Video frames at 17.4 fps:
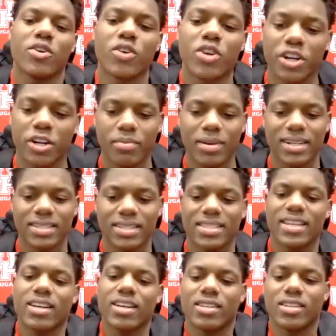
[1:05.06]
care
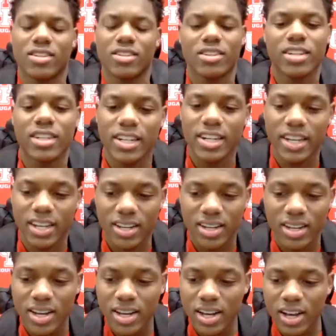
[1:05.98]
about talent or none of that.
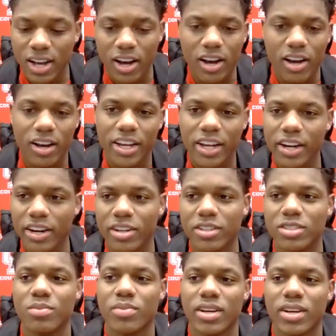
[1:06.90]
All he
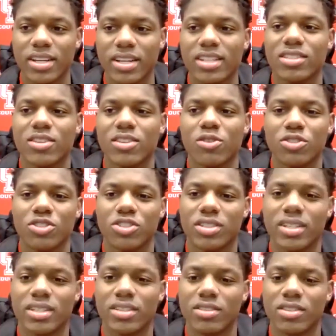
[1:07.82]
cares about is
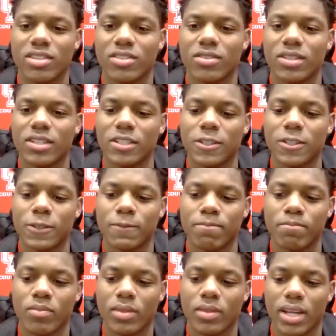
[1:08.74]
culture.
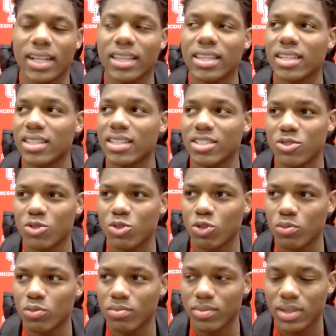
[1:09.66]
And, I think this
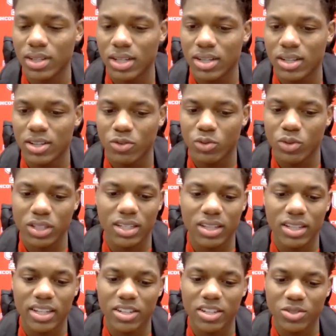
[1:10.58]
group, with
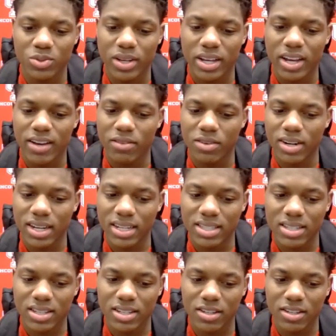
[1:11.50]
the leaders we have on our
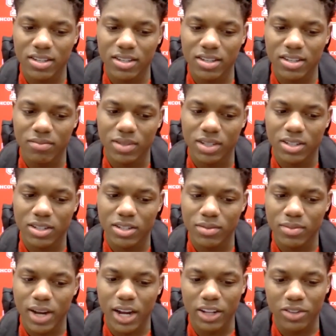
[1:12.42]
team,
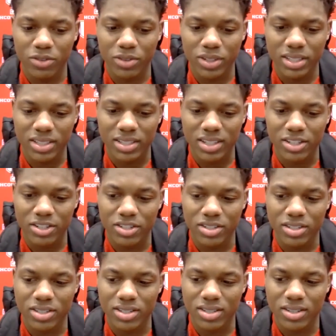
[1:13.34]
our three
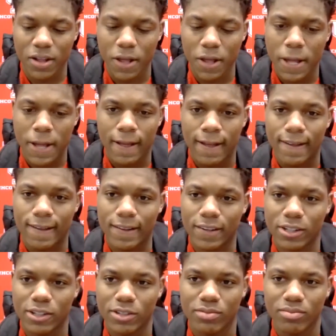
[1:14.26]
seniors,
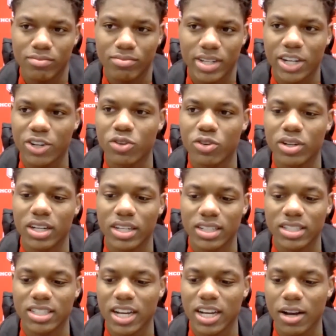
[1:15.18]
they're doing a
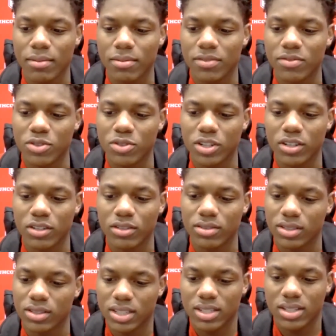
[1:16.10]
good job of,
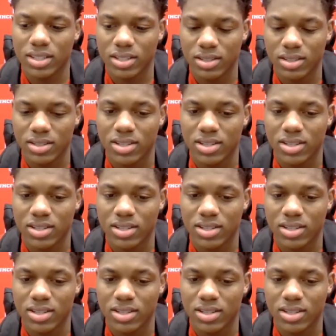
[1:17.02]
just